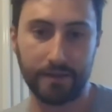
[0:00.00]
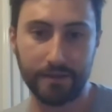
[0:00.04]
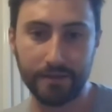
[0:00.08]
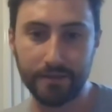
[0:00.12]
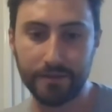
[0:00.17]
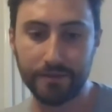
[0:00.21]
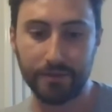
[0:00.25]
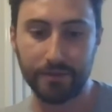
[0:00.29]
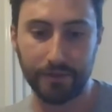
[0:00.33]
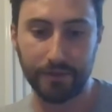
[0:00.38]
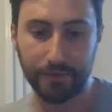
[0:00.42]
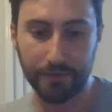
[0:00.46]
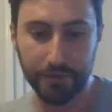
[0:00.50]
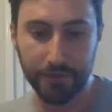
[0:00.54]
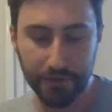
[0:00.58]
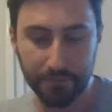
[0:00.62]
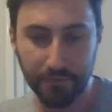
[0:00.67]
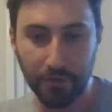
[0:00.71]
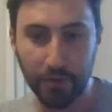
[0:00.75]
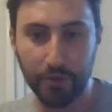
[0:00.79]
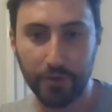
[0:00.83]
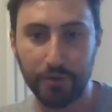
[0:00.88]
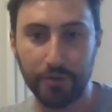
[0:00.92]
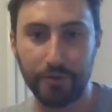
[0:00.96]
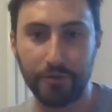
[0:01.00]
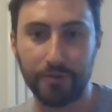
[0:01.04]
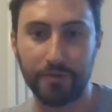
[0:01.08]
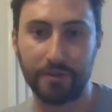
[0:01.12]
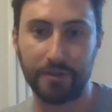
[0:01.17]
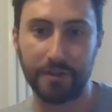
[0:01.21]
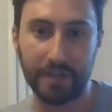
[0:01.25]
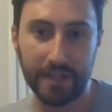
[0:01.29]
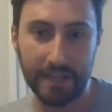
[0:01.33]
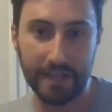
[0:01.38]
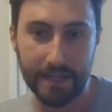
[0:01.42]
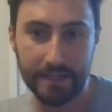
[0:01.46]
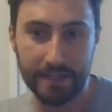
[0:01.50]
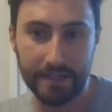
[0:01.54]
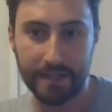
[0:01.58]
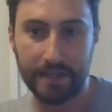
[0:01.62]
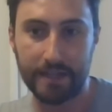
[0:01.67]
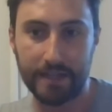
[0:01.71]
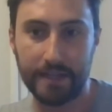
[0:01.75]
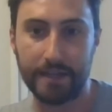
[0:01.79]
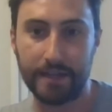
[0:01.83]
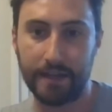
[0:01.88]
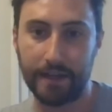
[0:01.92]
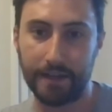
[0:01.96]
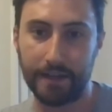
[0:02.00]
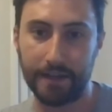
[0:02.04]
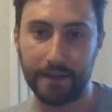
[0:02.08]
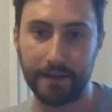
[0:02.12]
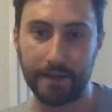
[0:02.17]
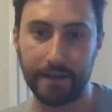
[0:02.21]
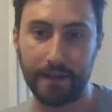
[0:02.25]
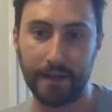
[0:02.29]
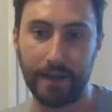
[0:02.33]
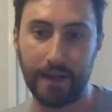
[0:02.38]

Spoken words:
sort of smooth and easy and